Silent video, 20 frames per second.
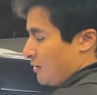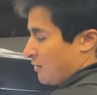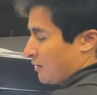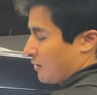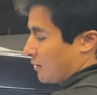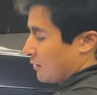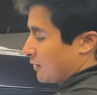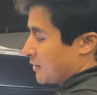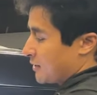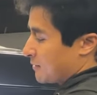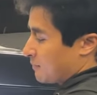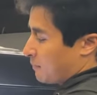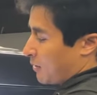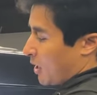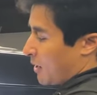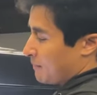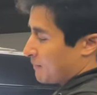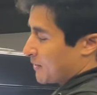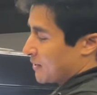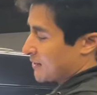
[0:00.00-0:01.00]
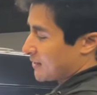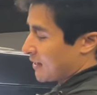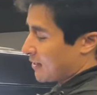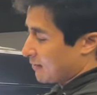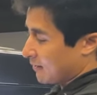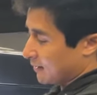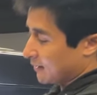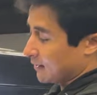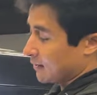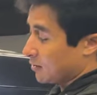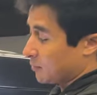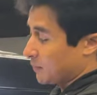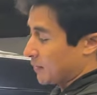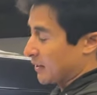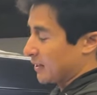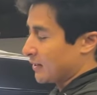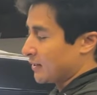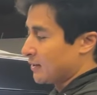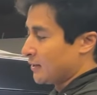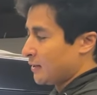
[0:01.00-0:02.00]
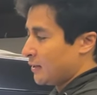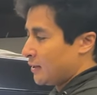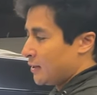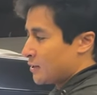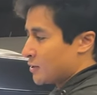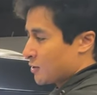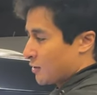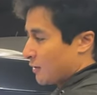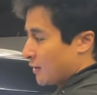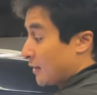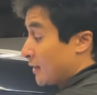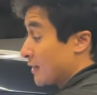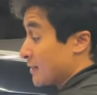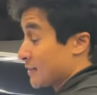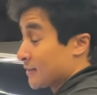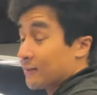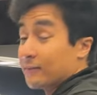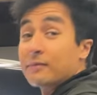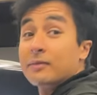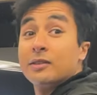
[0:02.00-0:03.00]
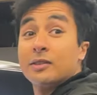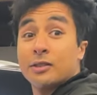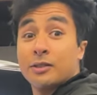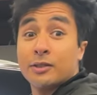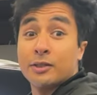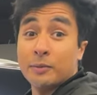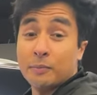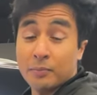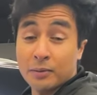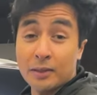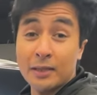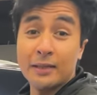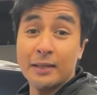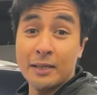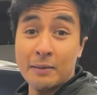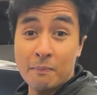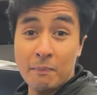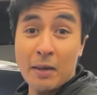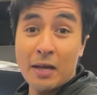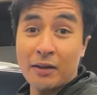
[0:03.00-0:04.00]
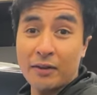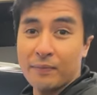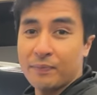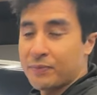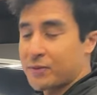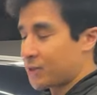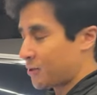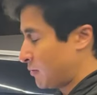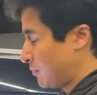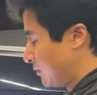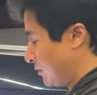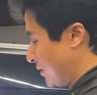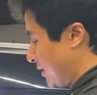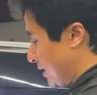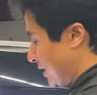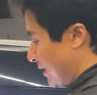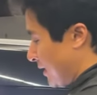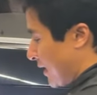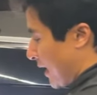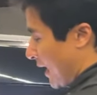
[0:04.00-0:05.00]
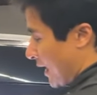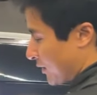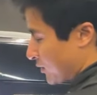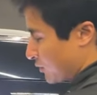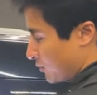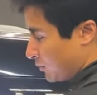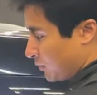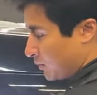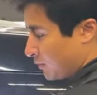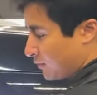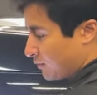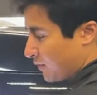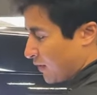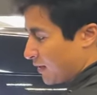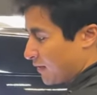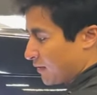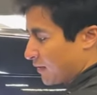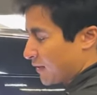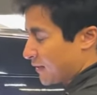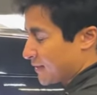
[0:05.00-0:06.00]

or at least pop this out a little bit so that it doesn't completely melt to the actual fender